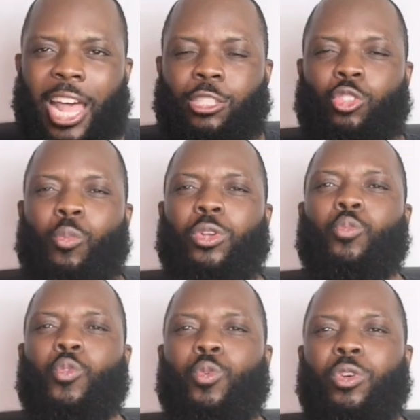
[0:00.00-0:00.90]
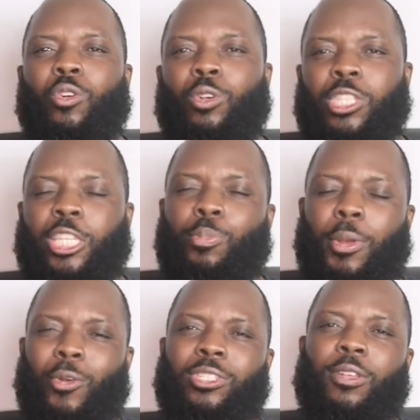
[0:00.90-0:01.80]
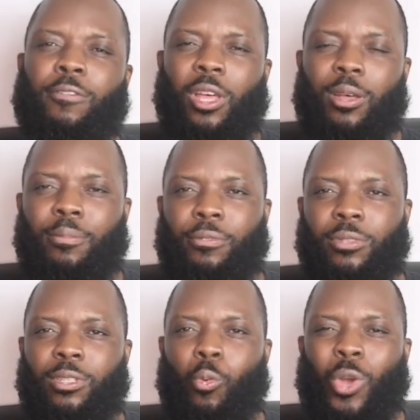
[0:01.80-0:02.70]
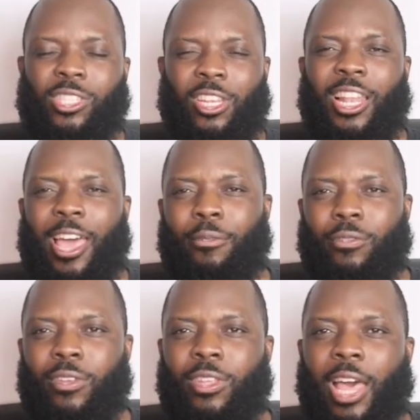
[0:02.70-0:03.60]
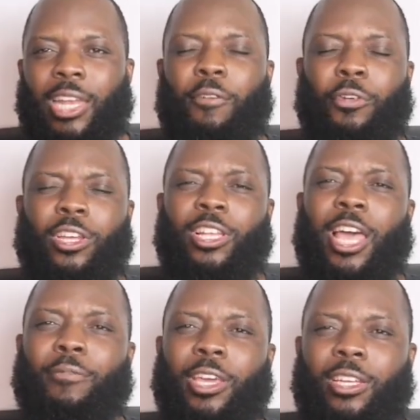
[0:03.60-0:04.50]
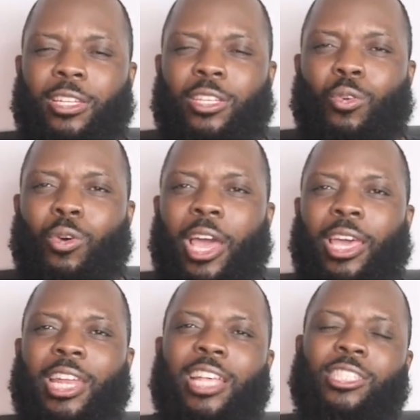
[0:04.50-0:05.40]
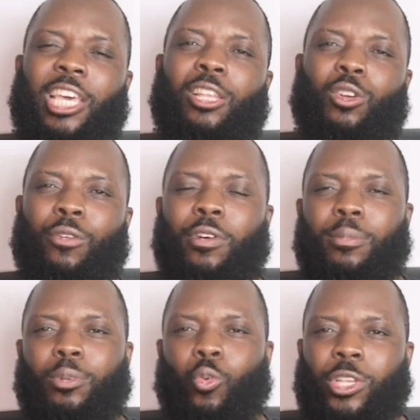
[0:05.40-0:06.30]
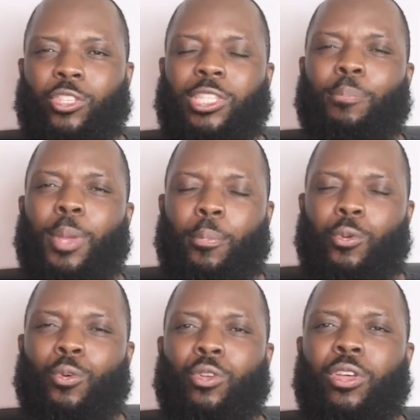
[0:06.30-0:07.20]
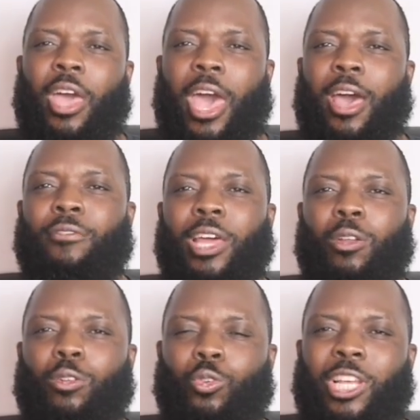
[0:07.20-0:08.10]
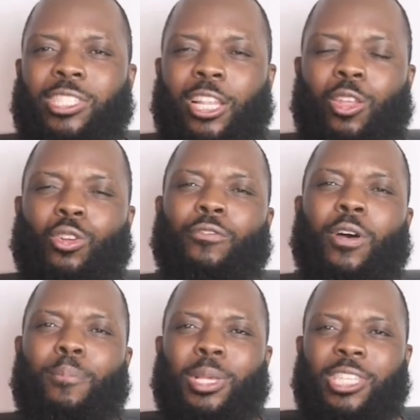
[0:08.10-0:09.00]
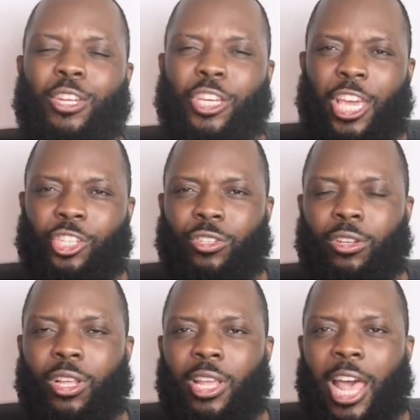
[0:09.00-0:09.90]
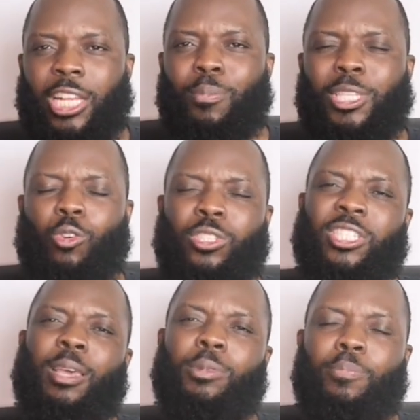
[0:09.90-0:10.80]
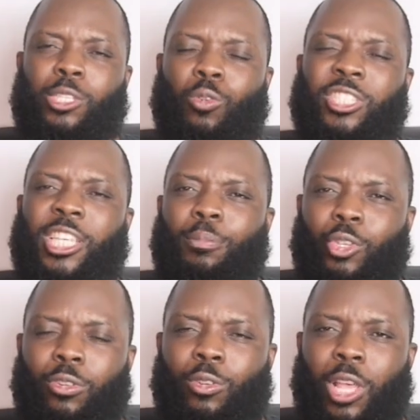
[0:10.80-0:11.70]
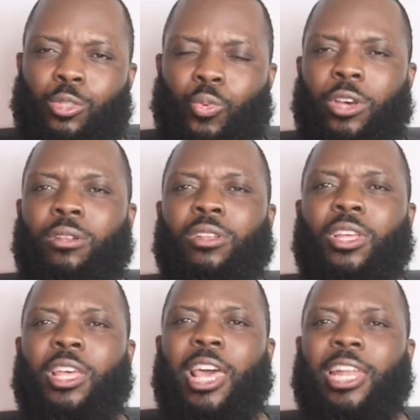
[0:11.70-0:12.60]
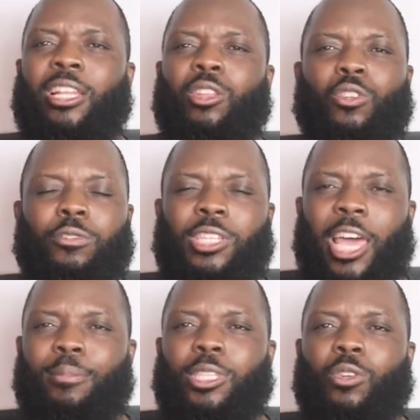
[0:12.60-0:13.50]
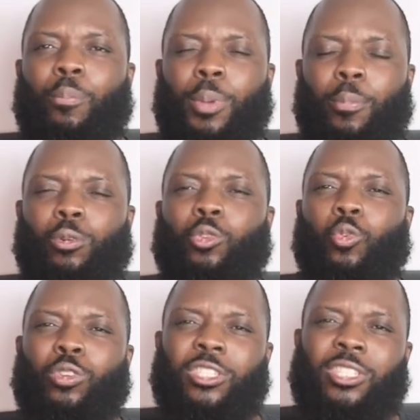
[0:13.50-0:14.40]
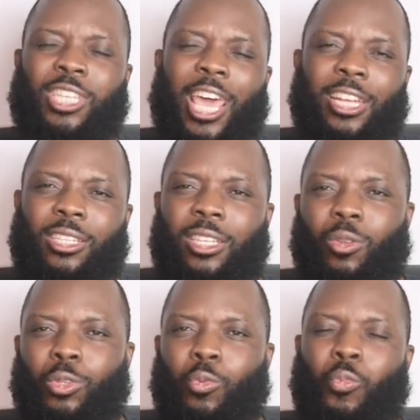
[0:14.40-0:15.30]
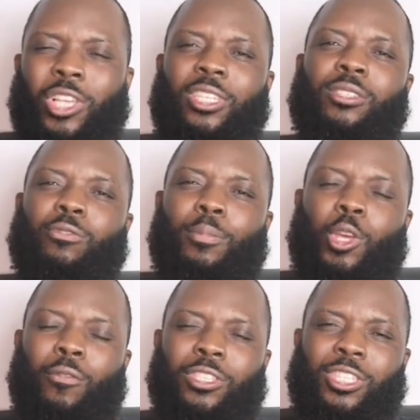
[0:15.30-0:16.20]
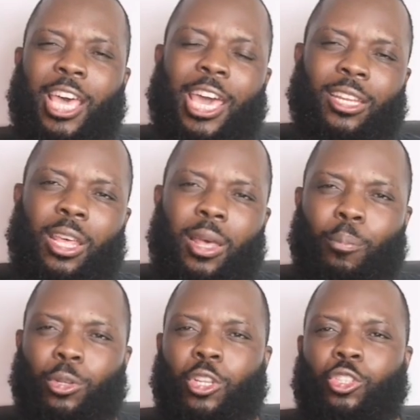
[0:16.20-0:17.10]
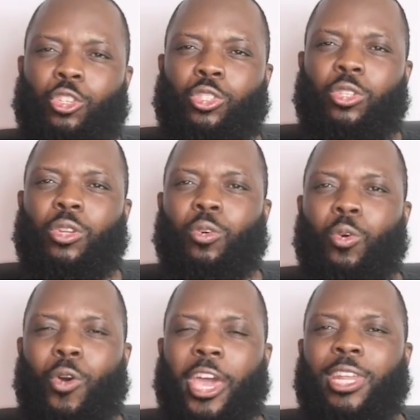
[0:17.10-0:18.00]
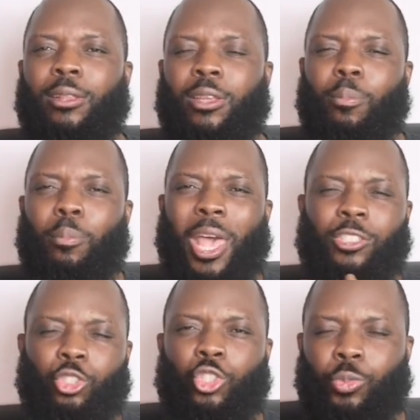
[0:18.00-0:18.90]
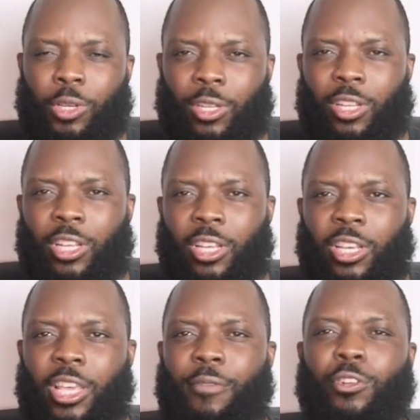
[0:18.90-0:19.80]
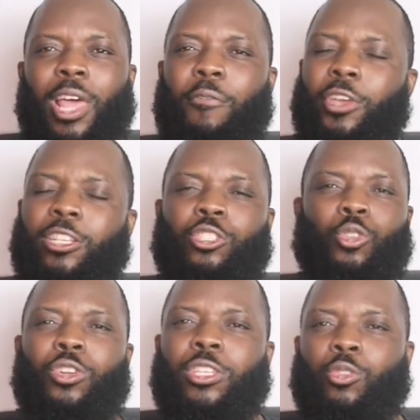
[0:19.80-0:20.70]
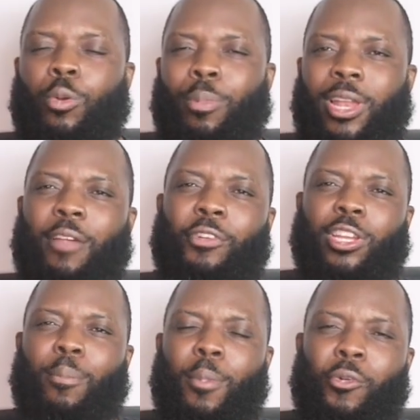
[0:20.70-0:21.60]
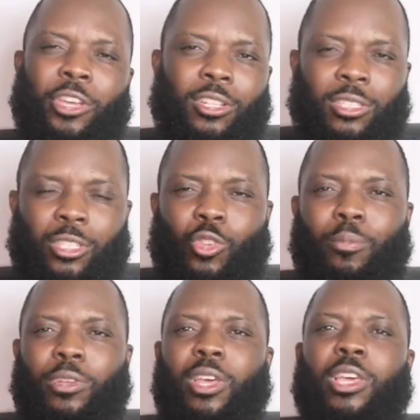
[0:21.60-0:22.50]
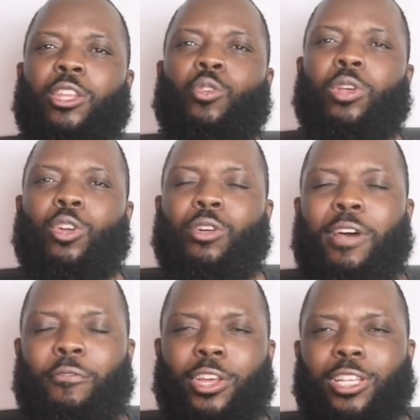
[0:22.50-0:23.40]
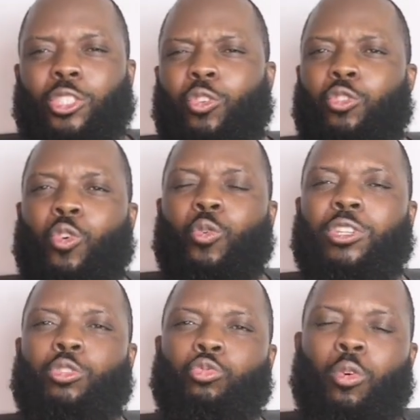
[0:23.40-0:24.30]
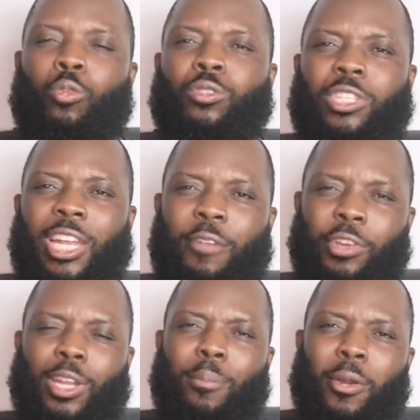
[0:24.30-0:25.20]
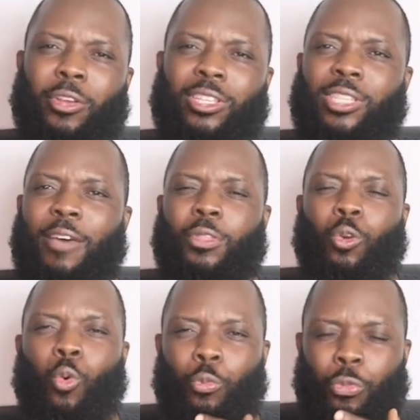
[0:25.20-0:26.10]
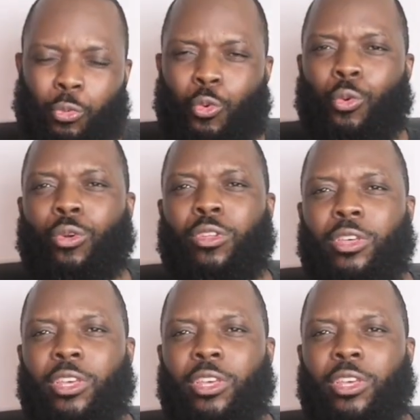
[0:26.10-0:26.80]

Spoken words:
As someone who, you know, has experienced Western life and African life, I can answer a lot of questions that people have, and also there's a lot of miseducation and misconception as well. And a lot of times, you know, people don't understand, you know, the reasons from the other side, but they just, you know, go ahead and pass judgment. Even Africans do this, you know, about African Americans. A lot of Africans don't know the struggles that African Americans have to go through